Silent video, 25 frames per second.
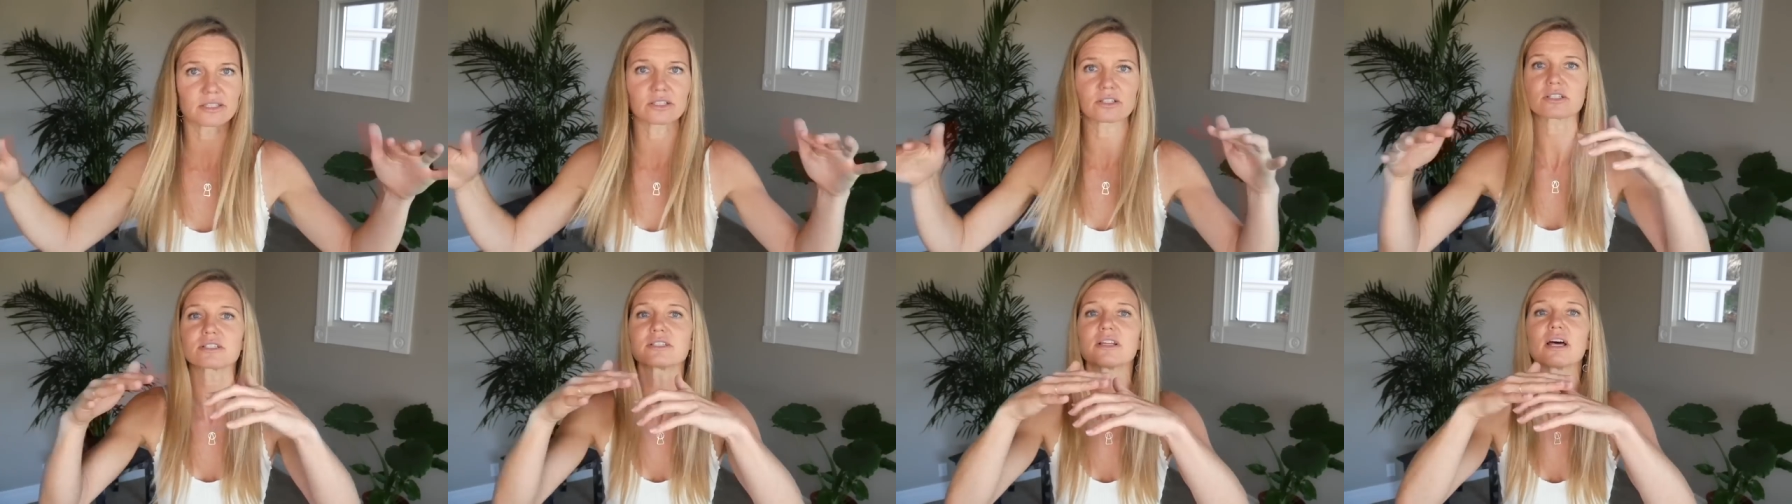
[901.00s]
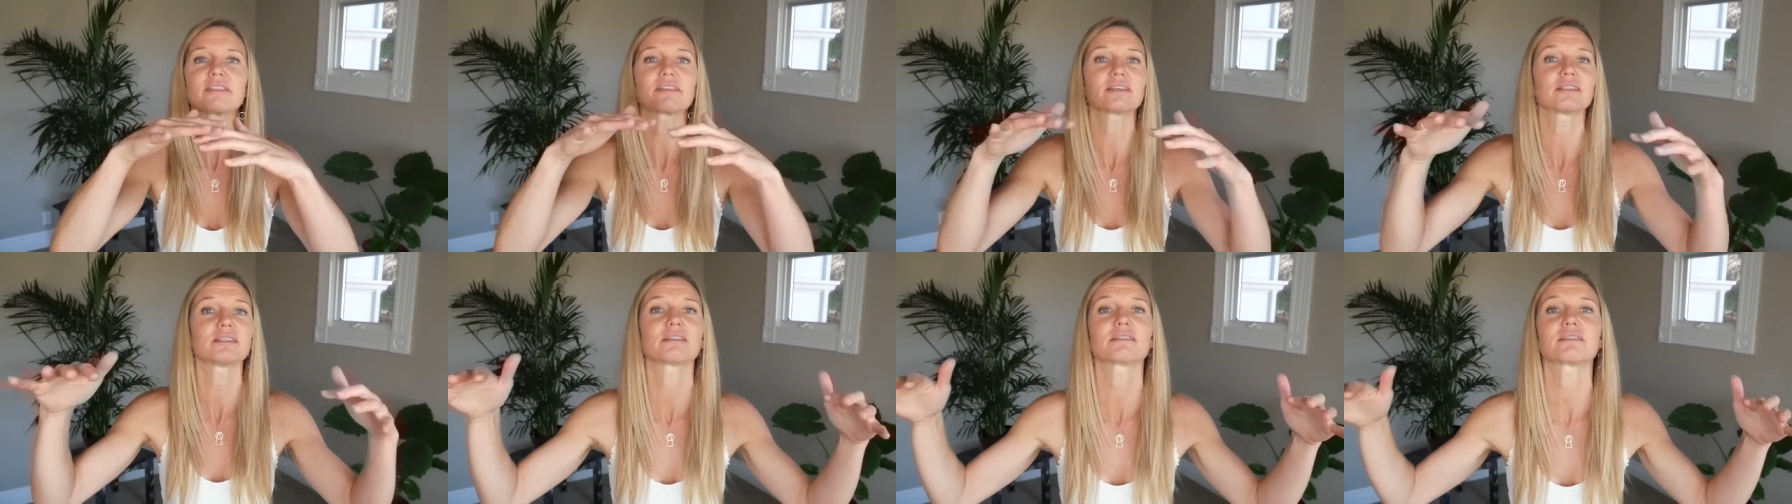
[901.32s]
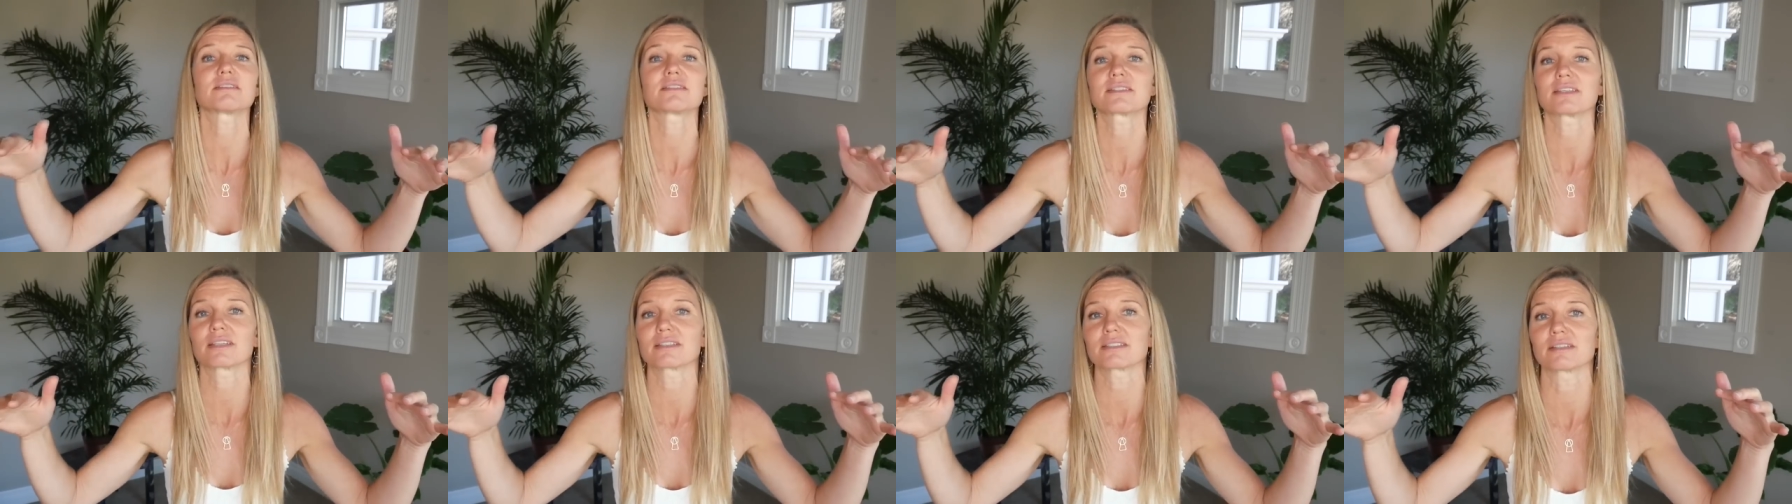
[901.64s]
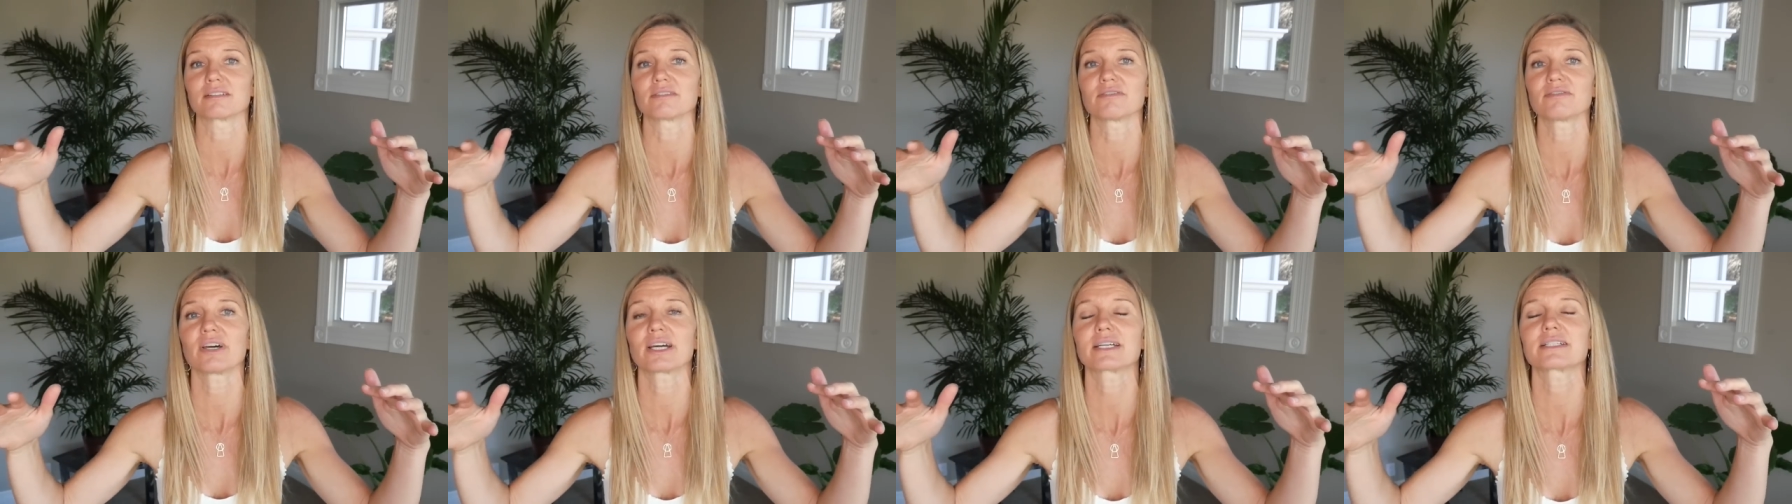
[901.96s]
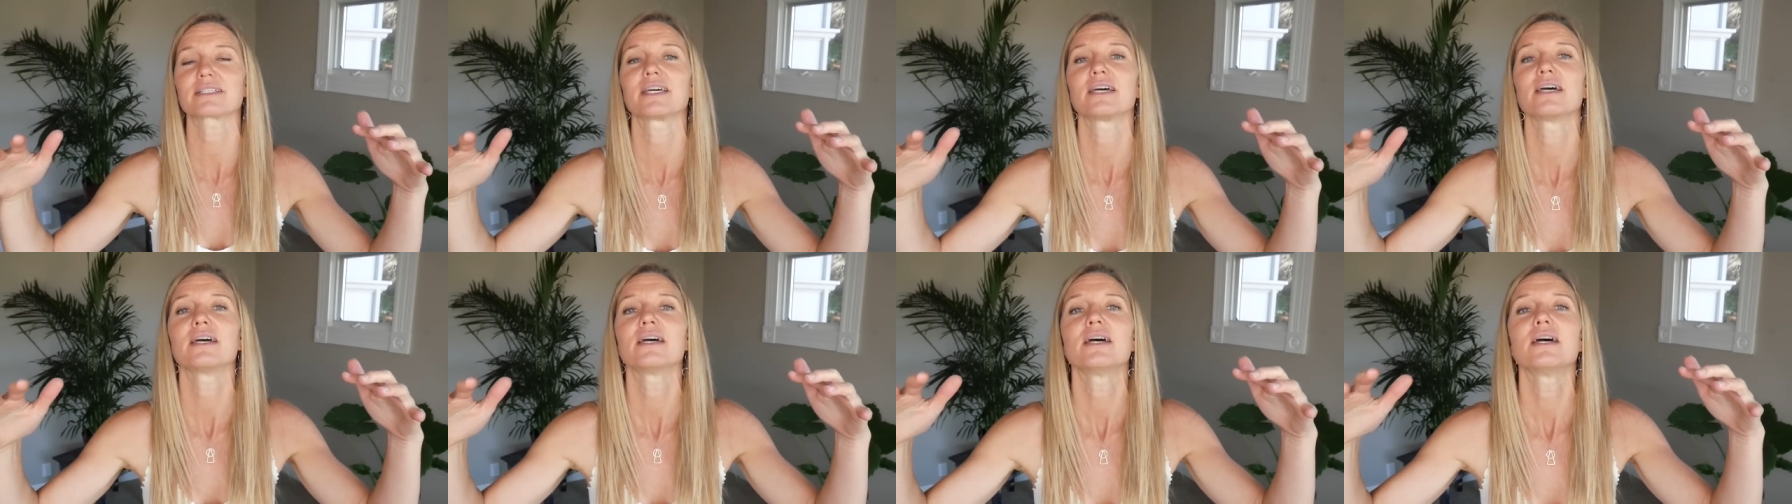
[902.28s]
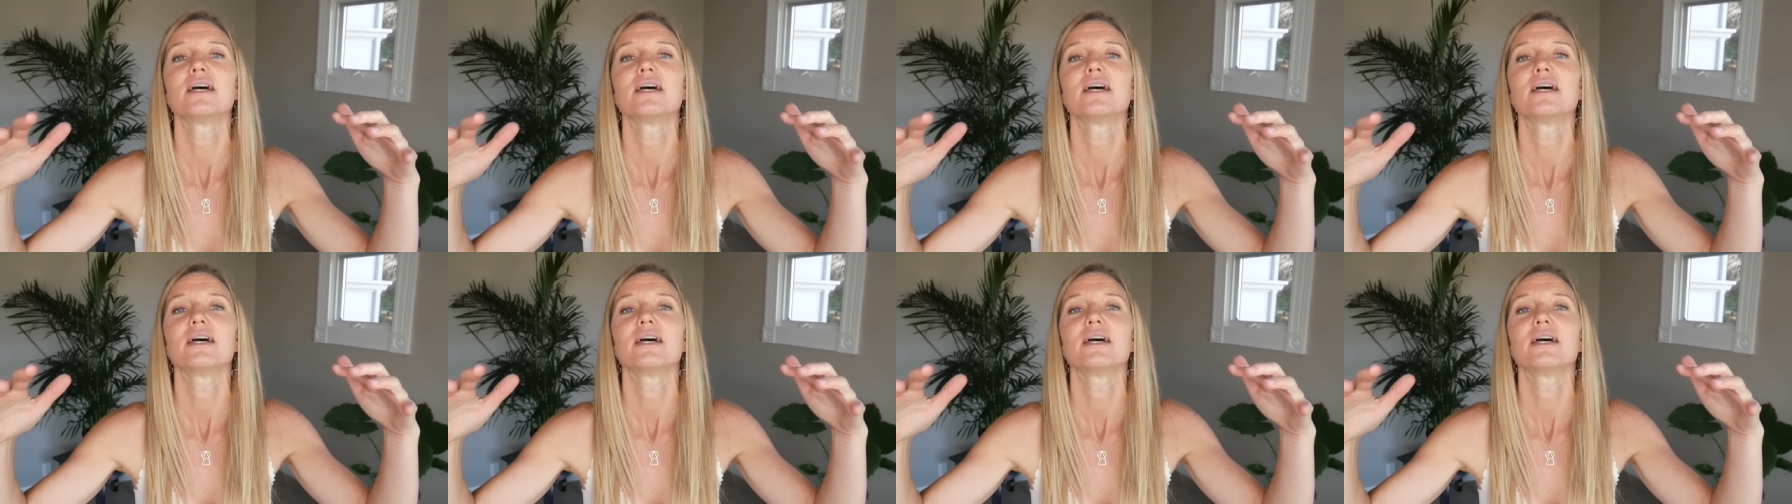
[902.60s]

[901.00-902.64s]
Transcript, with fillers: There's nothing that this doesn't affect.